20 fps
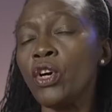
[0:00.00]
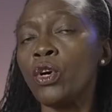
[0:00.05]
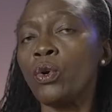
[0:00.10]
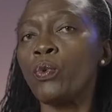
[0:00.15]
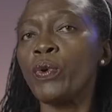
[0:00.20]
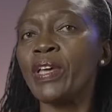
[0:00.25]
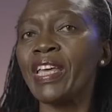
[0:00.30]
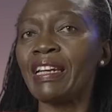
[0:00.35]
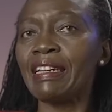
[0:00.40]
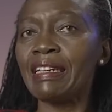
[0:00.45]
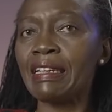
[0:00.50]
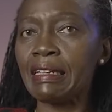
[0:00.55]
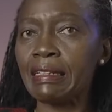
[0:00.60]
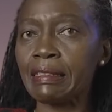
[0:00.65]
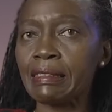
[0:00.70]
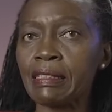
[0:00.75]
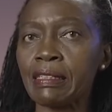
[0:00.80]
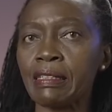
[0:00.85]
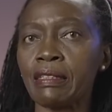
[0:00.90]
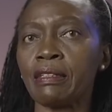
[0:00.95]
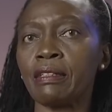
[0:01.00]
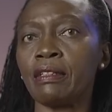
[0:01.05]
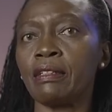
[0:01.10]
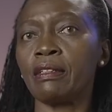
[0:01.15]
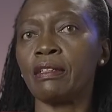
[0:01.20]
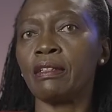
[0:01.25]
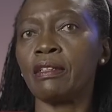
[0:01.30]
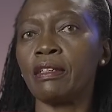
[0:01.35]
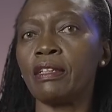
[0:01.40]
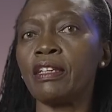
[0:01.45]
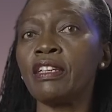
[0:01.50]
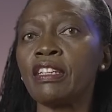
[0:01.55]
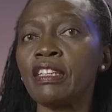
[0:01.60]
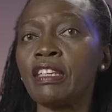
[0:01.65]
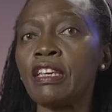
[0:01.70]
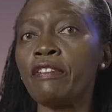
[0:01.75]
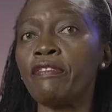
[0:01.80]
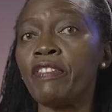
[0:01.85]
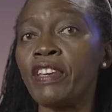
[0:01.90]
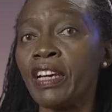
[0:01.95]
We are late in
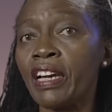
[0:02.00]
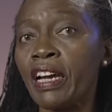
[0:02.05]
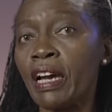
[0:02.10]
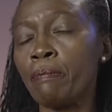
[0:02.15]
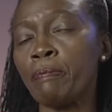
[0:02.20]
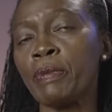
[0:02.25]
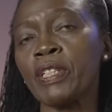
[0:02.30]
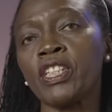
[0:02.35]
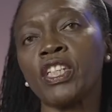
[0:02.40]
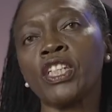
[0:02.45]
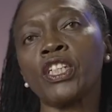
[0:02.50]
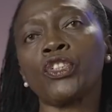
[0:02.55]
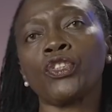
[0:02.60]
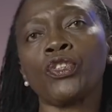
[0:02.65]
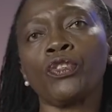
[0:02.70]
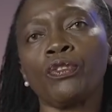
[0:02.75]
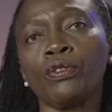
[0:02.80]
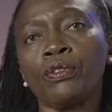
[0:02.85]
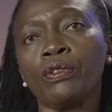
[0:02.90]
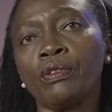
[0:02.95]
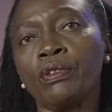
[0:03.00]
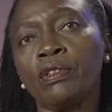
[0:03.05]
giving capitation,